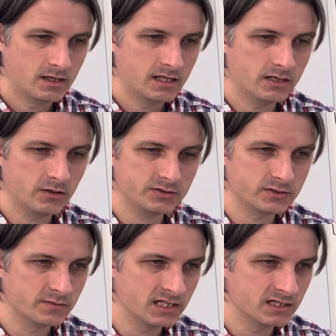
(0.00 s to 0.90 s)
It also
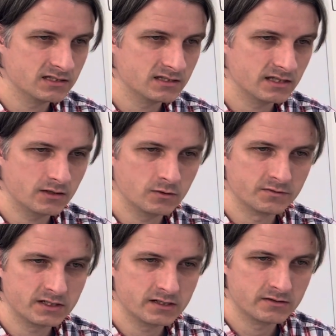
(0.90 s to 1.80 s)
means that over
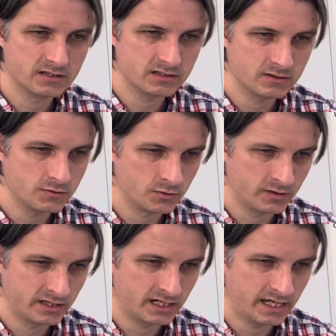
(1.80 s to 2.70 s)
here in this new
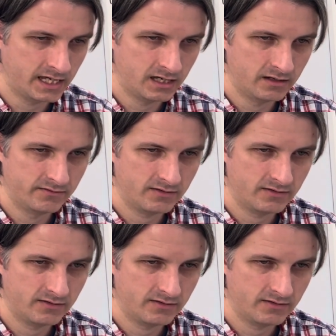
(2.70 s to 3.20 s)
drawing that I have,